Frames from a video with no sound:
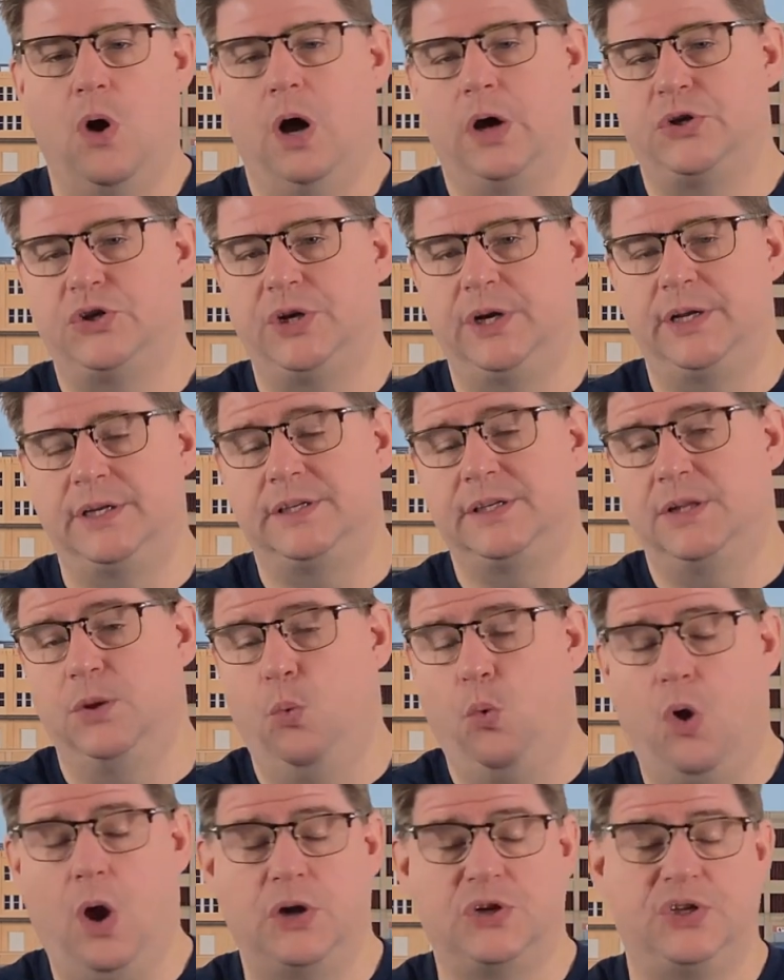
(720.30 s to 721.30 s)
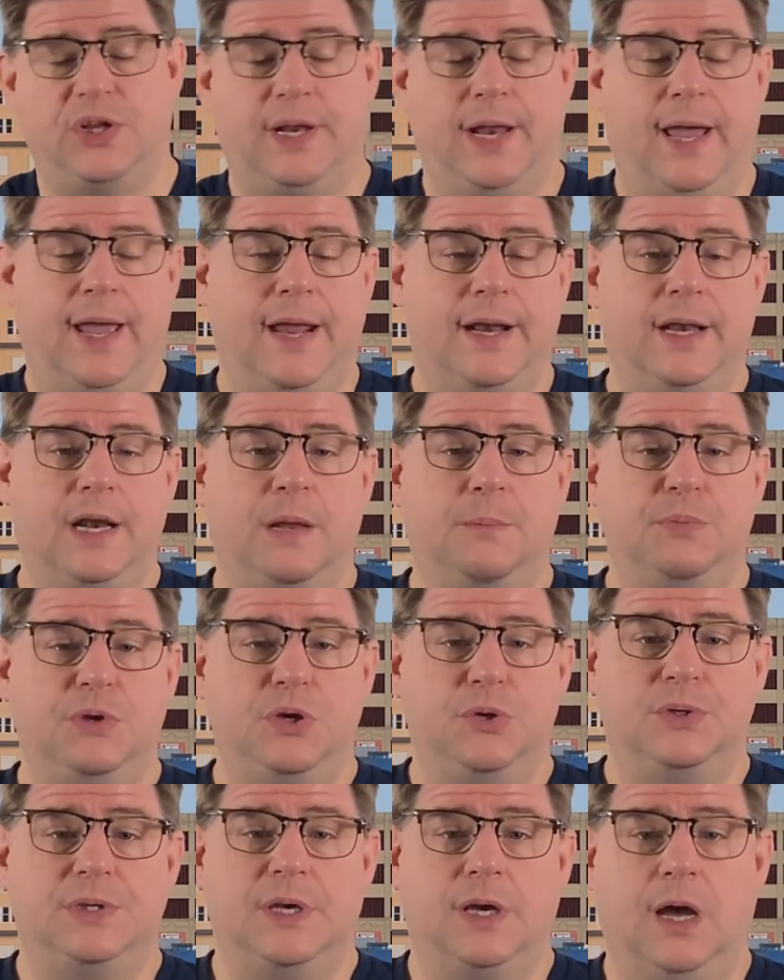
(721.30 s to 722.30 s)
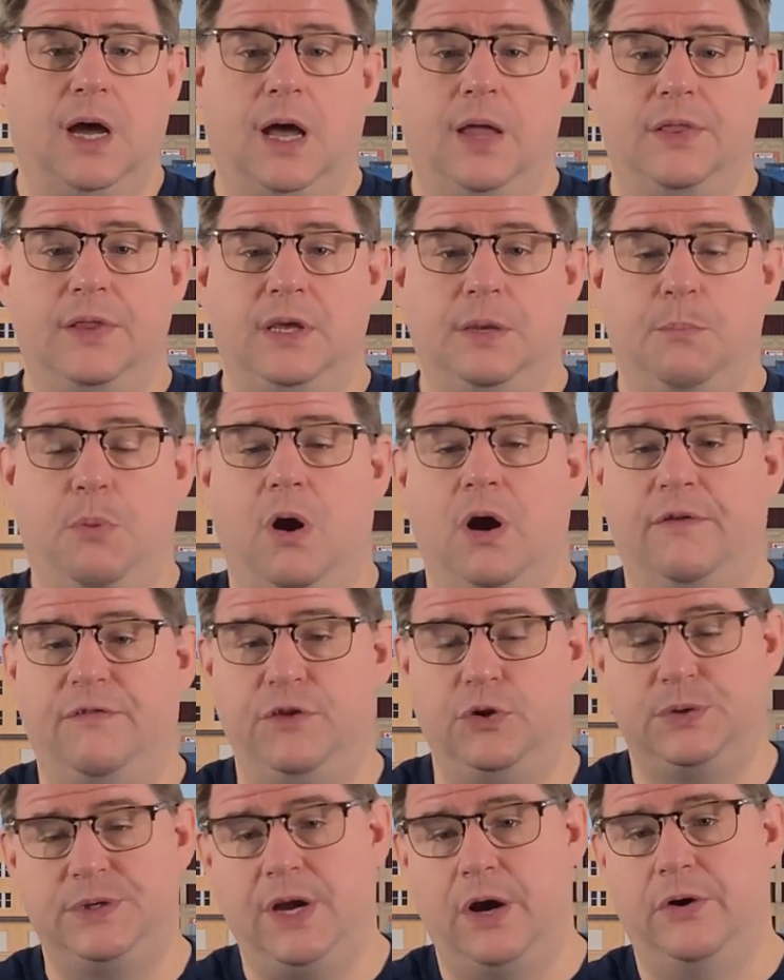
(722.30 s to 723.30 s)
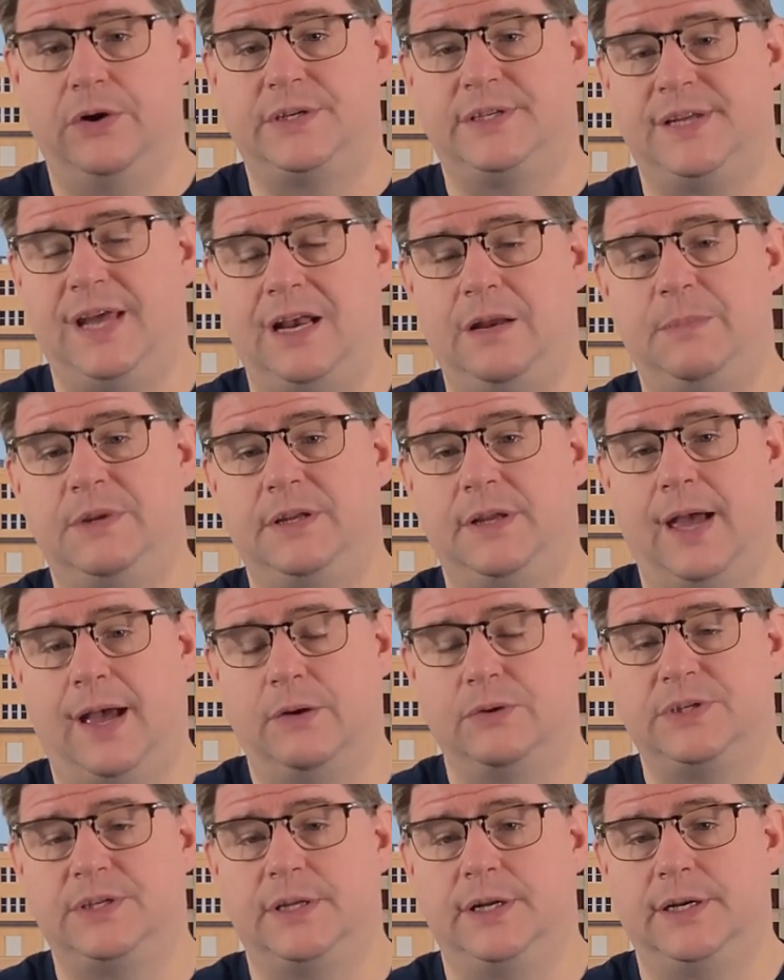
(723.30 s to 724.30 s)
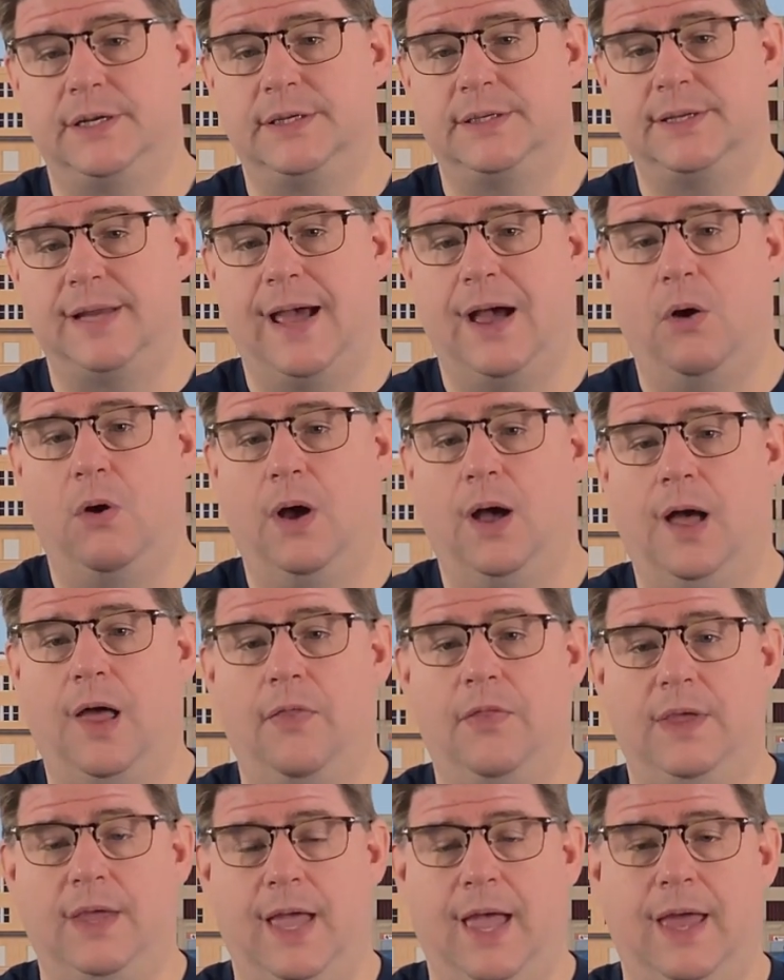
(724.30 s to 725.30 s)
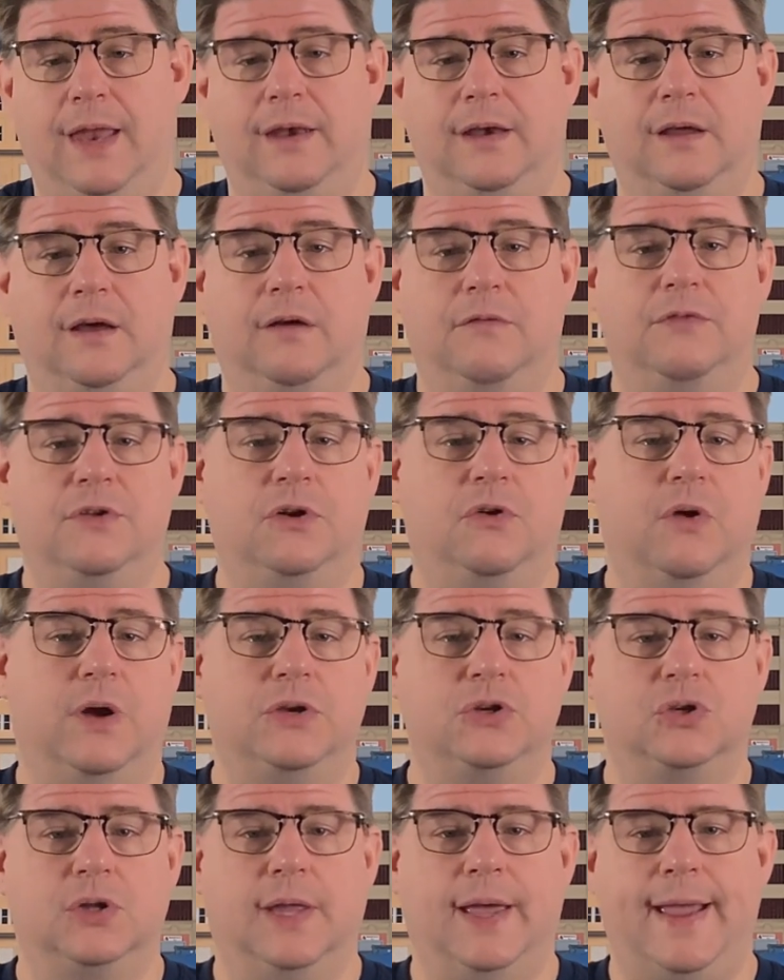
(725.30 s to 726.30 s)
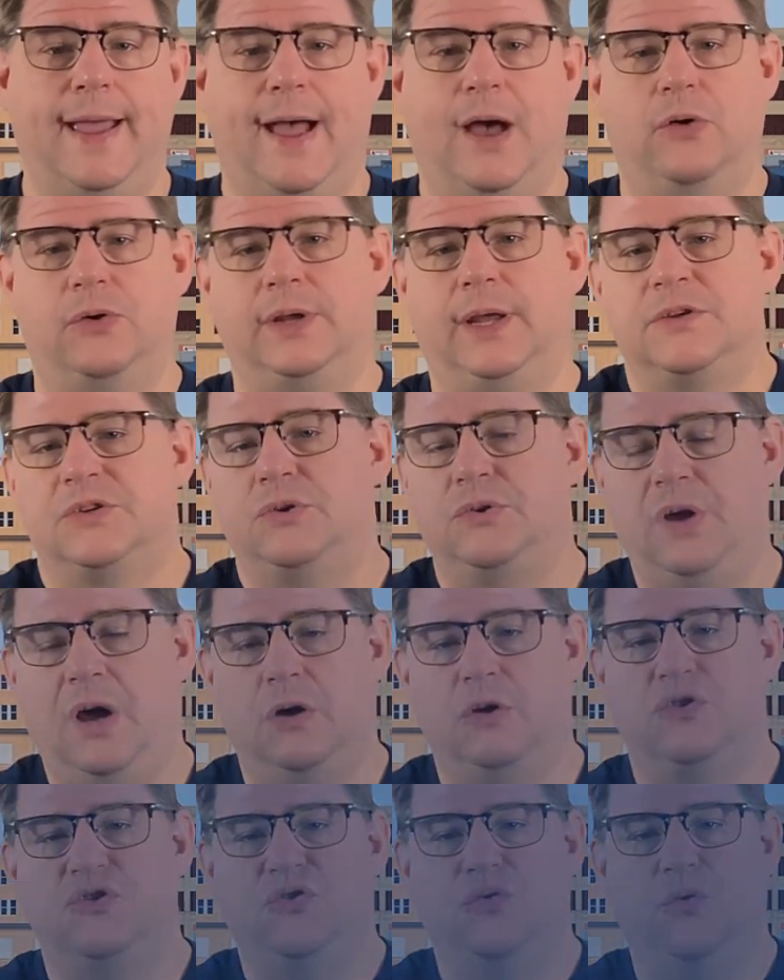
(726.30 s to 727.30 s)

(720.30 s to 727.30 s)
wash, and it's the wash that I ended up using on the Parkview Terrace tenement house that is now on the end of the grunge layout. So Donald